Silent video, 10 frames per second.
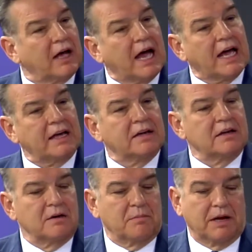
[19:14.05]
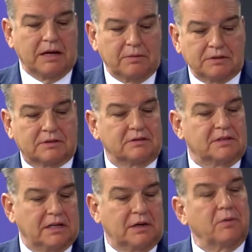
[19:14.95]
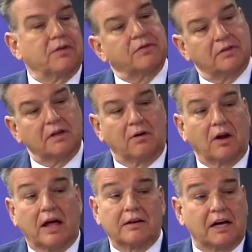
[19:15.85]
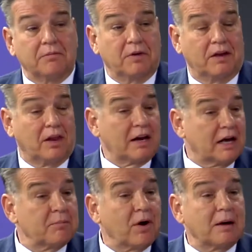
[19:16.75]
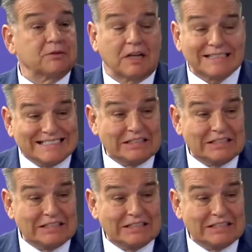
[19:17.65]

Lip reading: guy, but he was dealing with a lot of gum problems, a lot of